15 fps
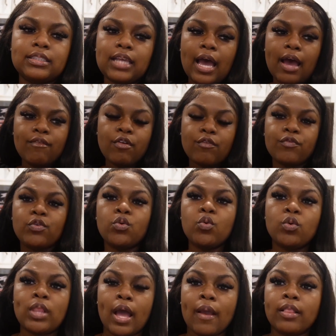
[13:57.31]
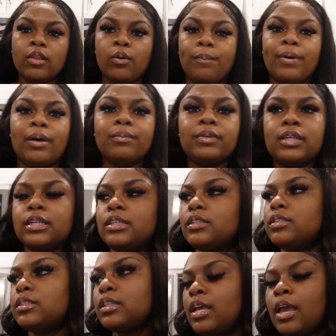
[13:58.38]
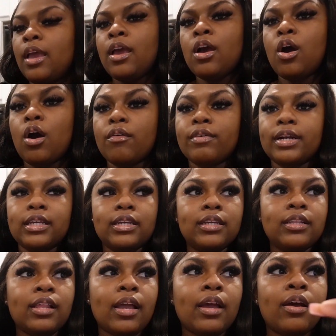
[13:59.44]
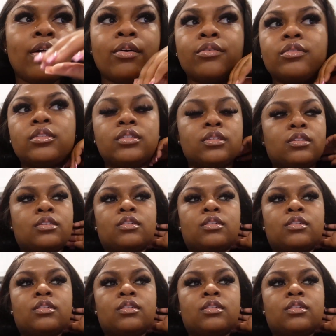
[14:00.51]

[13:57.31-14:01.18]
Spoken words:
I have a few like little pumpkins already in the house.